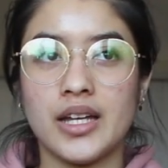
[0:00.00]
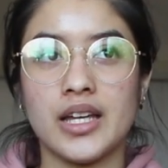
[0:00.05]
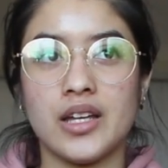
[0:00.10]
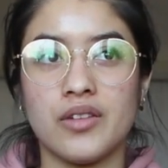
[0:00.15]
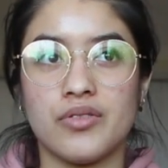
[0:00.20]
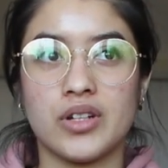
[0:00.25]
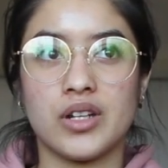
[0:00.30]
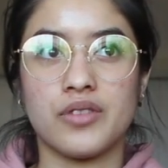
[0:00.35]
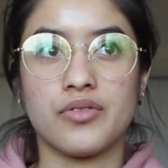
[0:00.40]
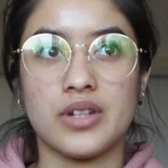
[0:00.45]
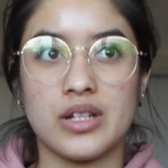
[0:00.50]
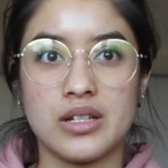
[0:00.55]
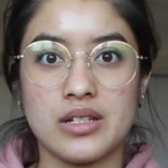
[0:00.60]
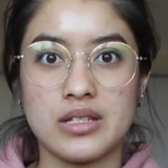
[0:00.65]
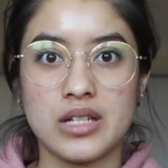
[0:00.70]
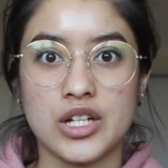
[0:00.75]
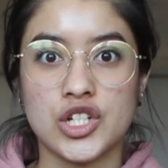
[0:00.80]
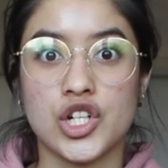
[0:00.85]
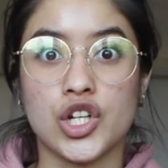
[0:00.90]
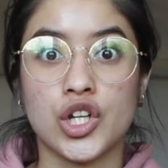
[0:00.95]
even if it
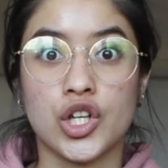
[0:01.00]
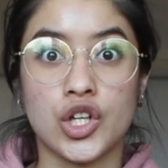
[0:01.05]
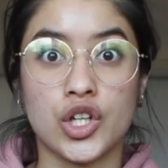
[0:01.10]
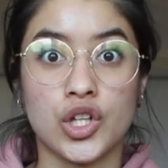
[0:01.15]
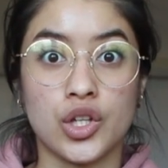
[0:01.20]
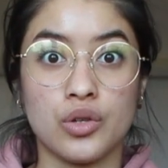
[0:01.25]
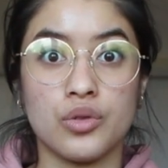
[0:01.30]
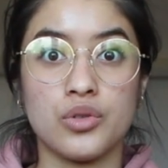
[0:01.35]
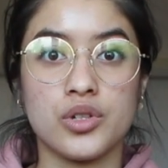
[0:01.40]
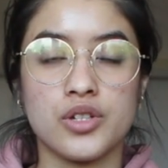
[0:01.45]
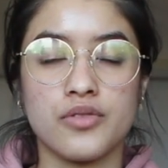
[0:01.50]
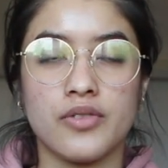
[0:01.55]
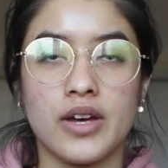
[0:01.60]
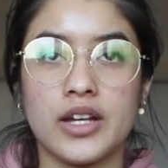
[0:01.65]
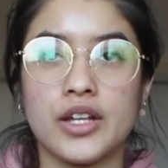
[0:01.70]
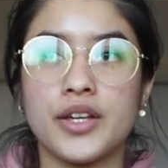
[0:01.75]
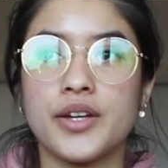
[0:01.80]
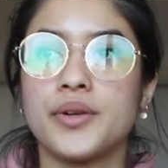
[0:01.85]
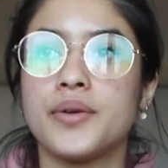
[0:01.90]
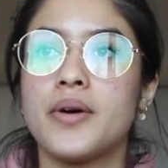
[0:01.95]
is such a huge
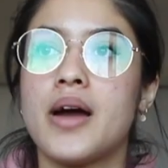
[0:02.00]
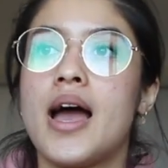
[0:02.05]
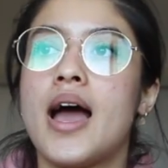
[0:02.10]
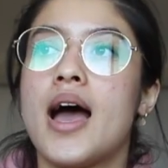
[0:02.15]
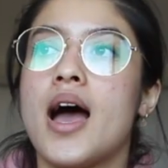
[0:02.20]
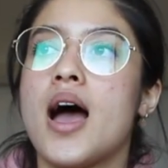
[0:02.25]
venue